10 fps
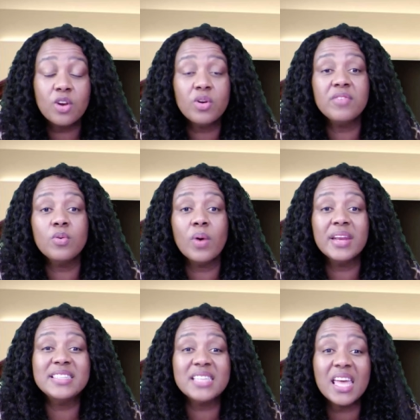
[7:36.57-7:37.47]
They don't even
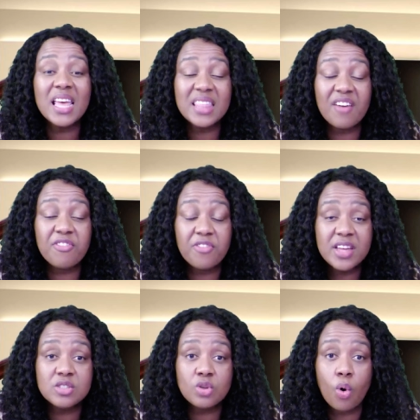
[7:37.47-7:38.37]
want to take their
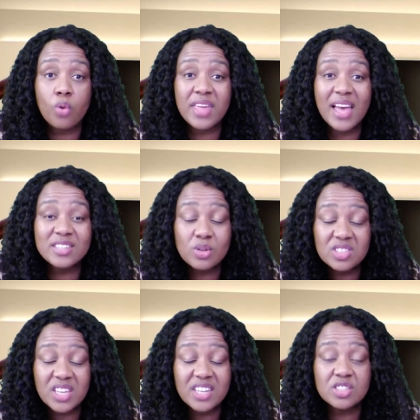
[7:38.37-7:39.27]
friends or their
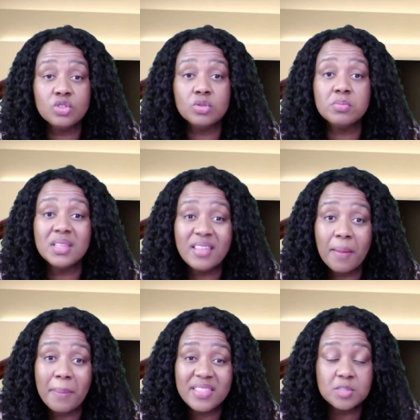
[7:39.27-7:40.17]
associations to meet
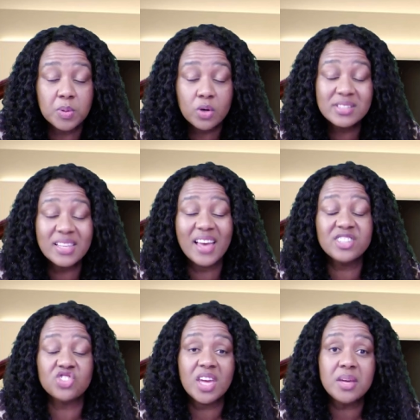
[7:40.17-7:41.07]
their mothers because they are
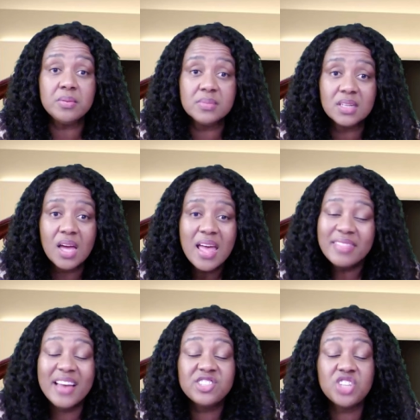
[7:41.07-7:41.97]
ashamed.
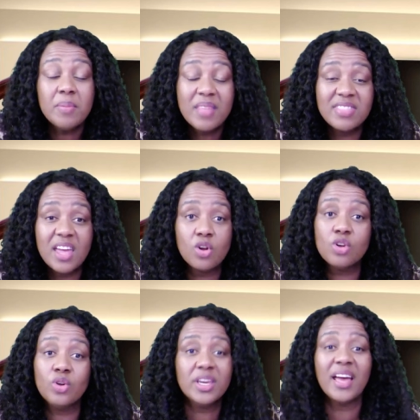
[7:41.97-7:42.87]
They're ashamed that they're
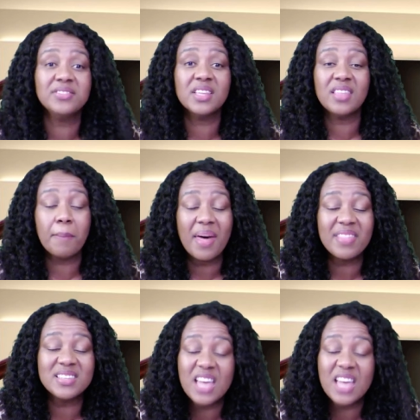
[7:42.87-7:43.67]
not looking after their mothers.